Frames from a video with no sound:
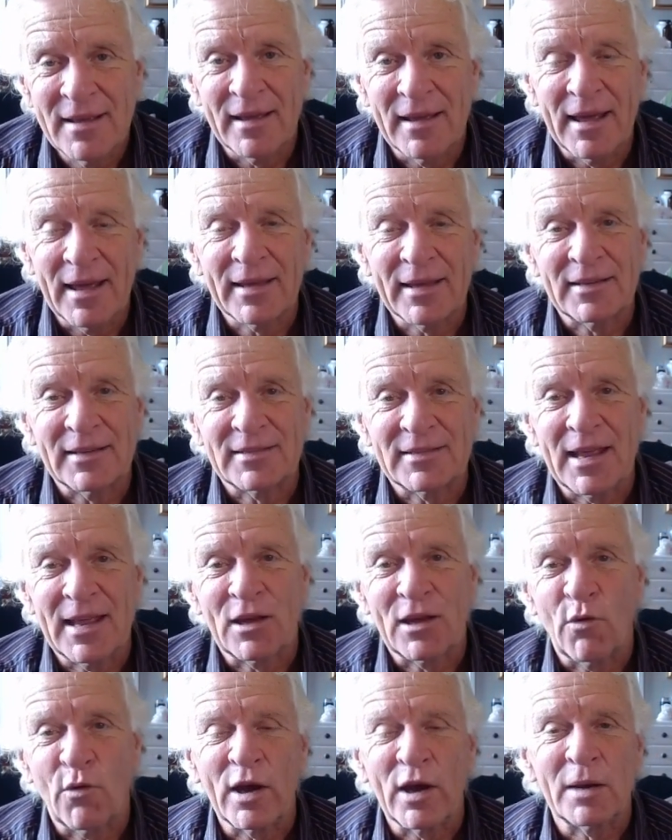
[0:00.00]
And I can
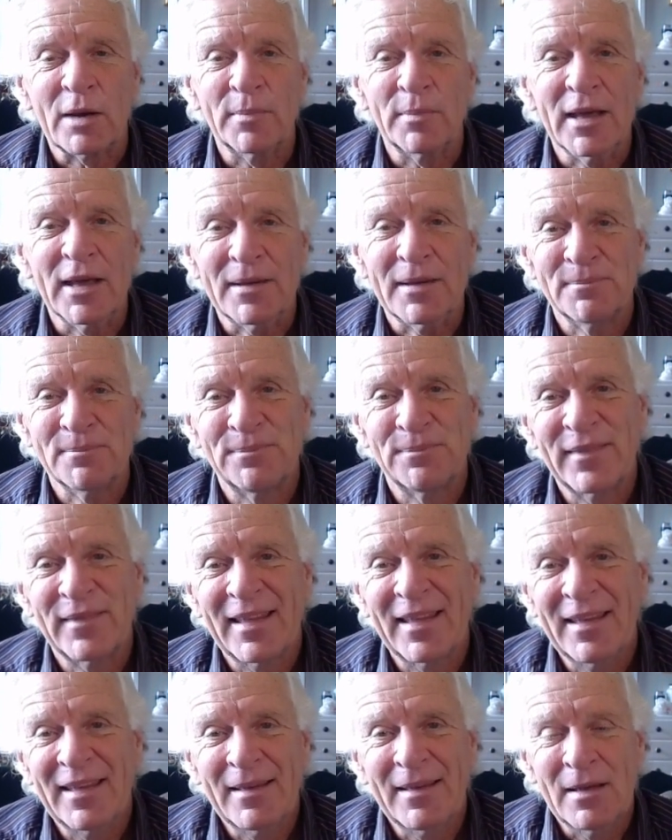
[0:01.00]
take quite a bit,
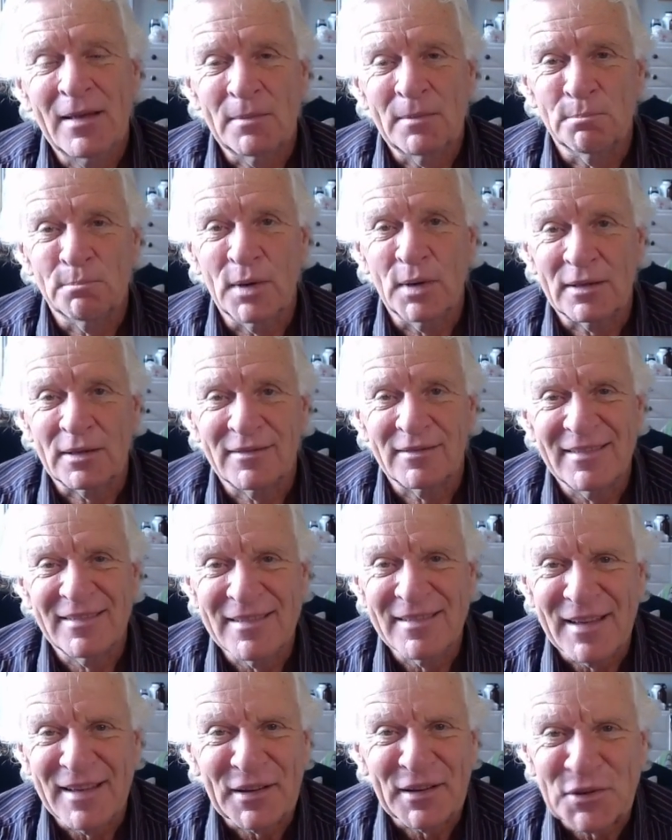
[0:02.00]
but
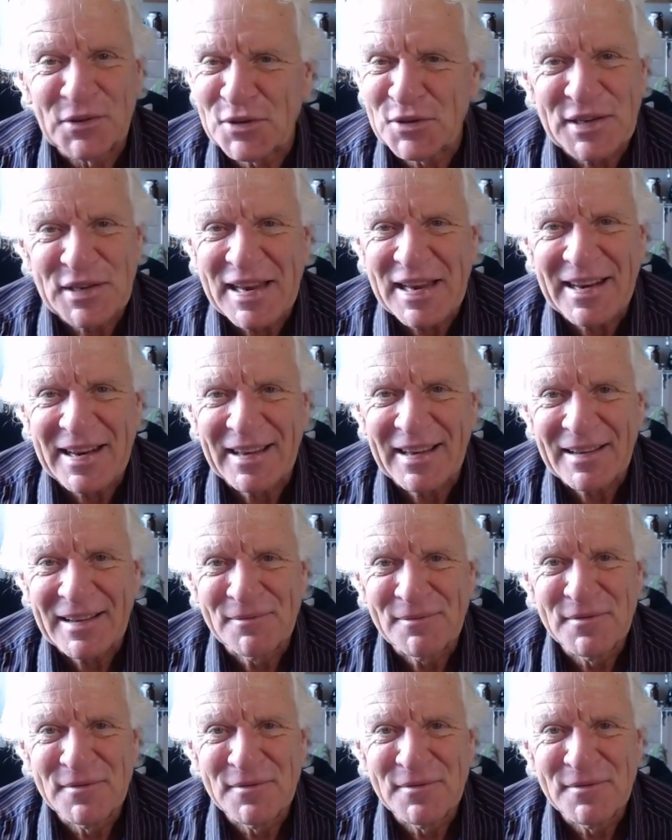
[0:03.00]
I couldn't eat a